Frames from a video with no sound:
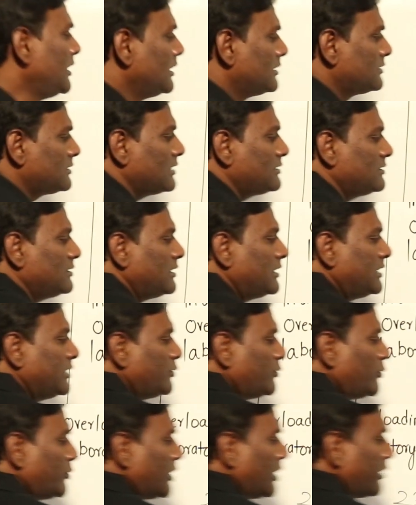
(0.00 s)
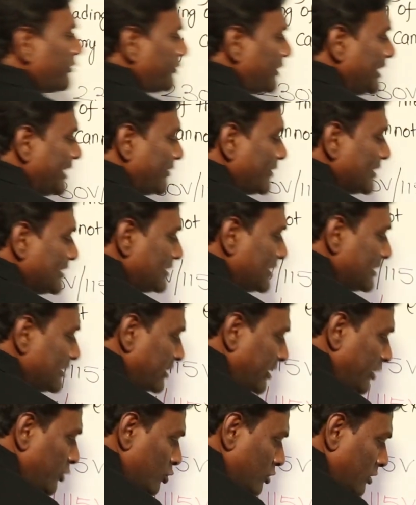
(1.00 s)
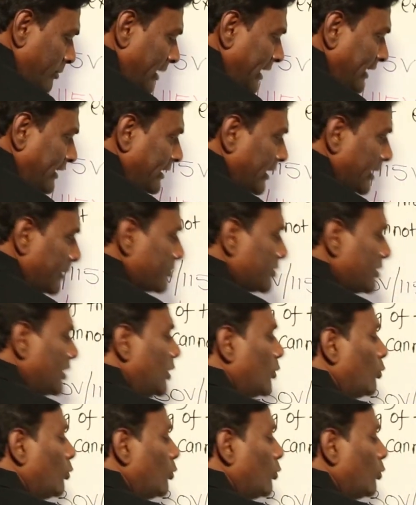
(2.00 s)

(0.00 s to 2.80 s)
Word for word: such that if uh, frequency is reduced by eight times,